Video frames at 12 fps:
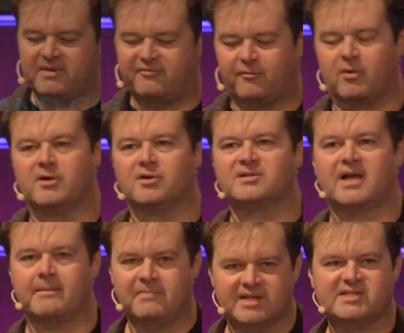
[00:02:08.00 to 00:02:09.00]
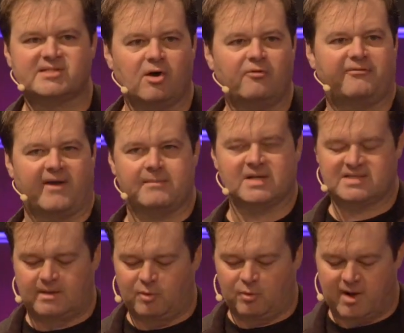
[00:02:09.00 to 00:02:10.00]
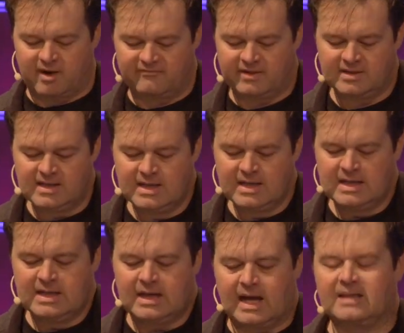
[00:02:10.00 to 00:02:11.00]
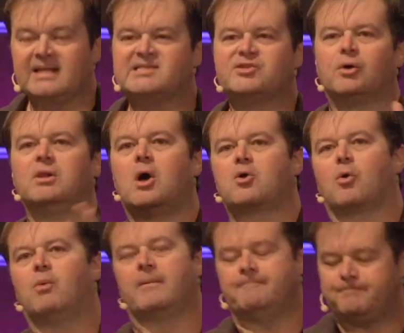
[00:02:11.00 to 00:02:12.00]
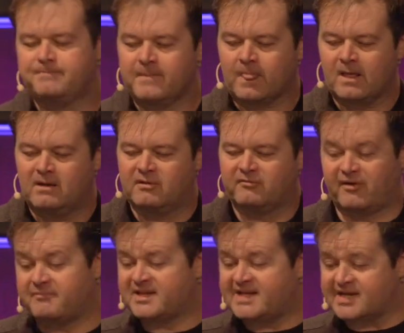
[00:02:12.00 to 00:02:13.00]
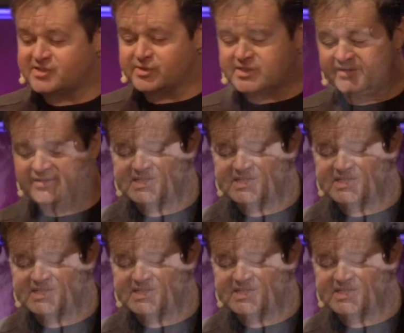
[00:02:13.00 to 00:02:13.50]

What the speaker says: before your time, but it's so famous, I'm aware of it. Let's do a local one. From the desert to the